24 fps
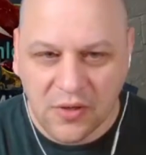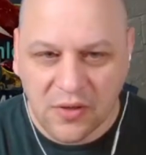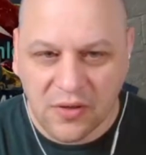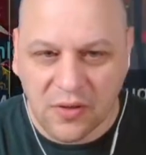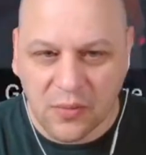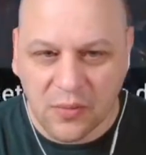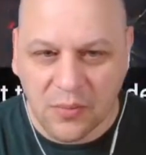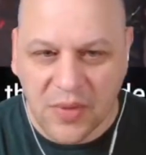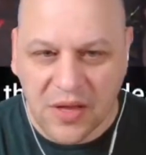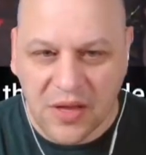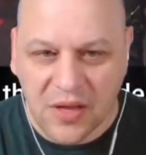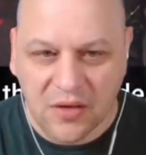
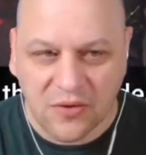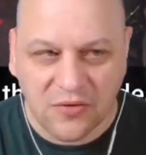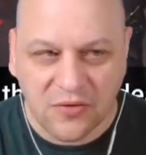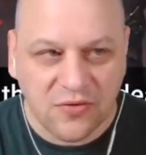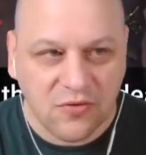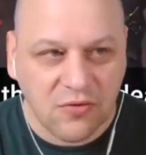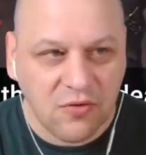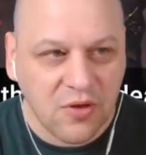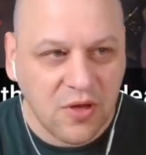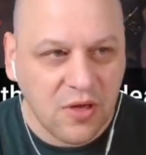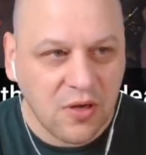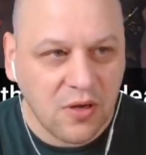the main
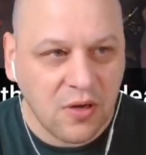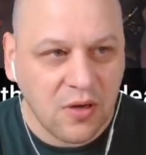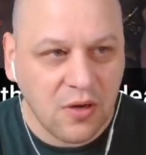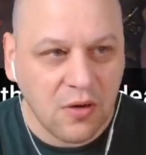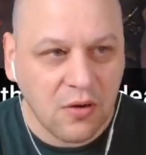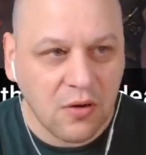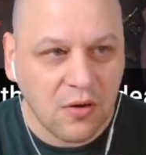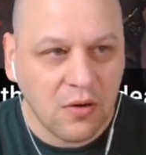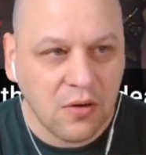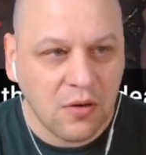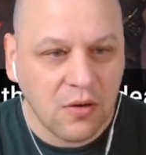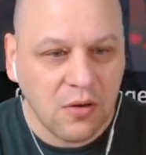screen
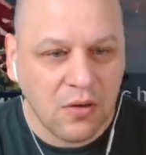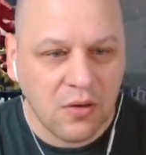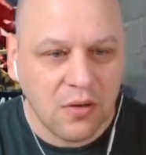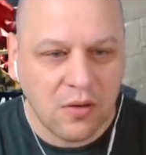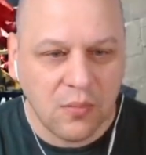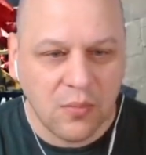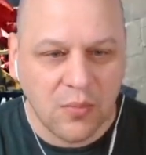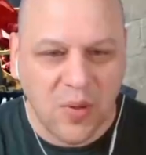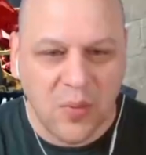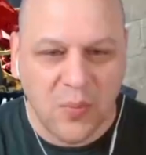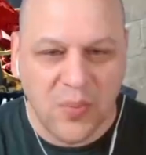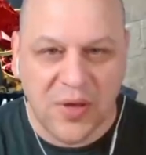here
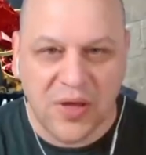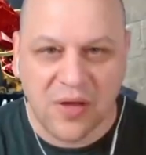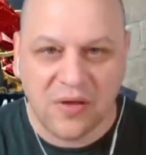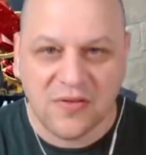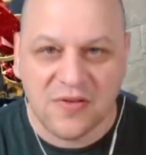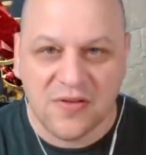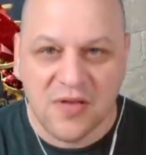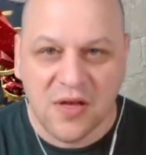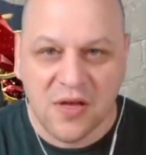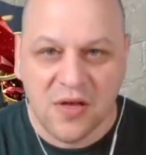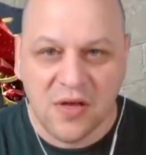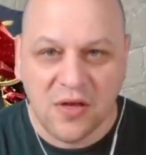in my
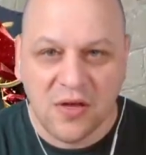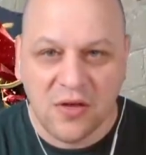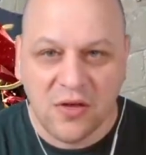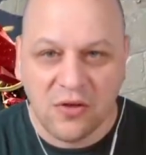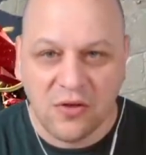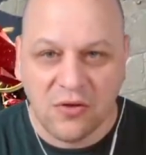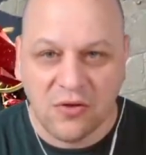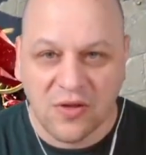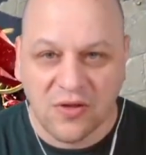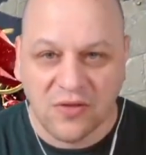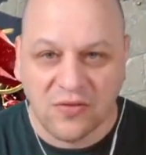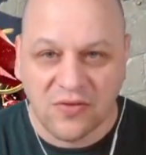base,
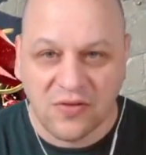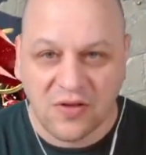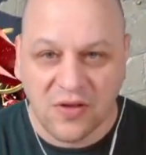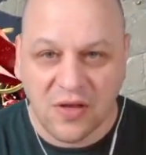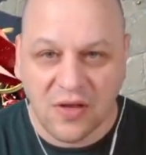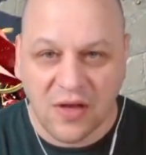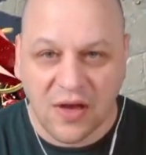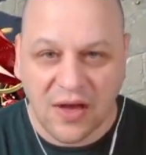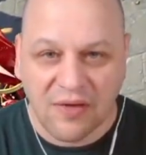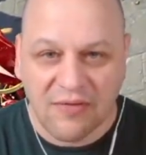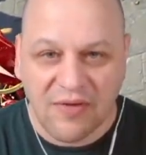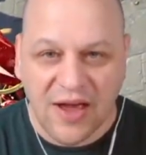you can
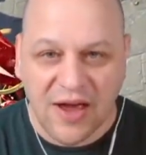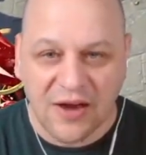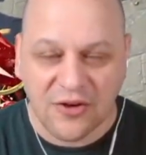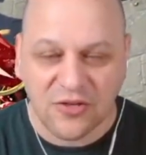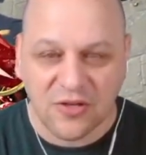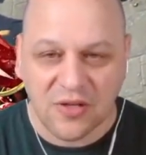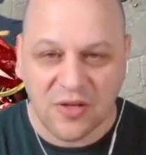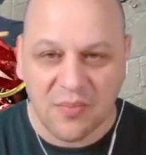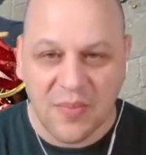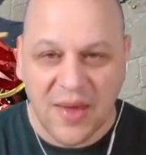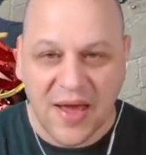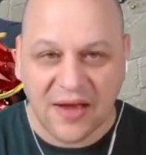see I've
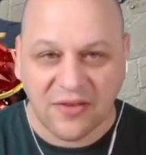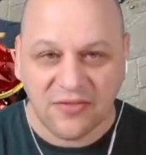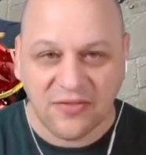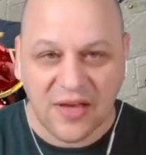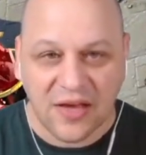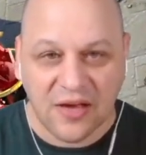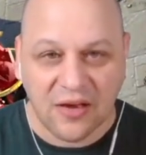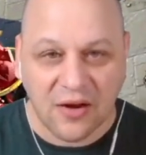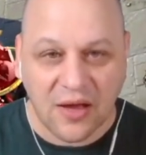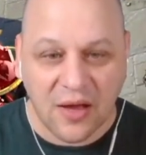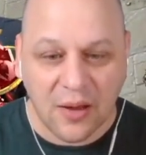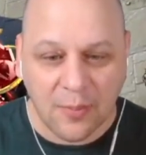actually maxed out.